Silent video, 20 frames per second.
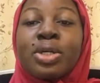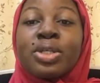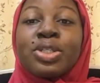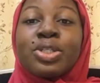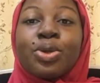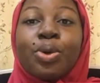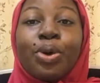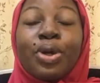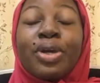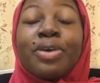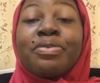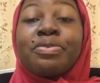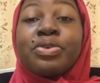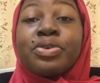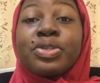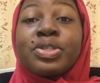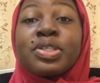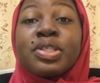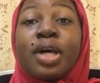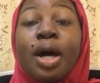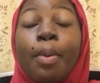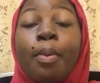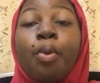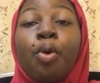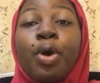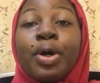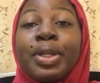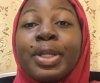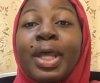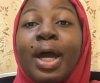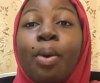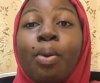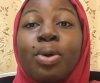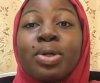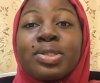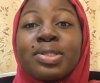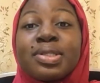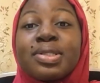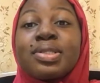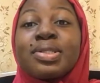So if you're someone that
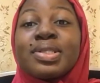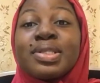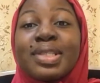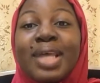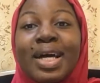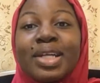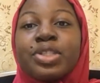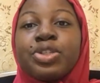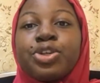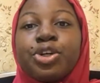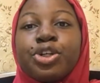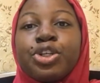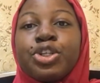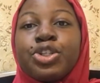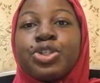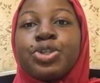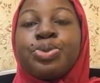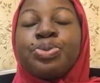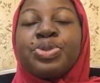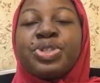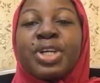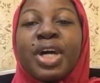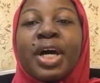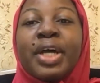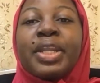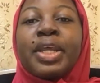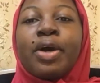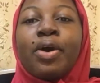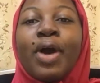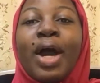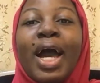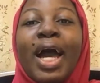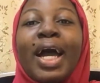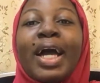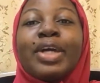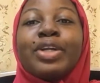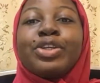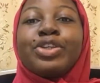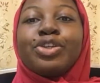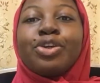wants to start your YouTube channel
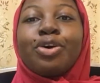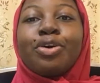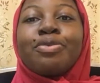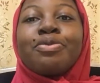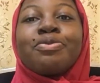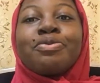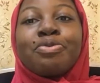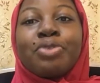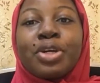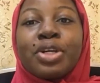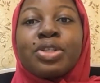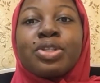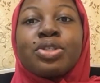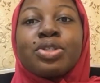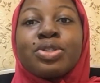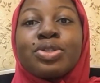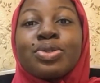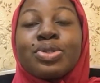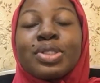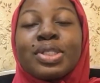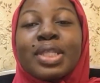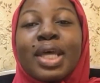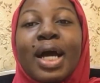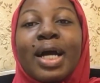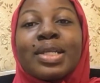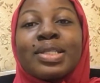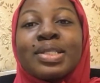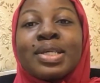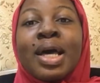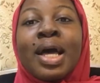and you're afraid to start,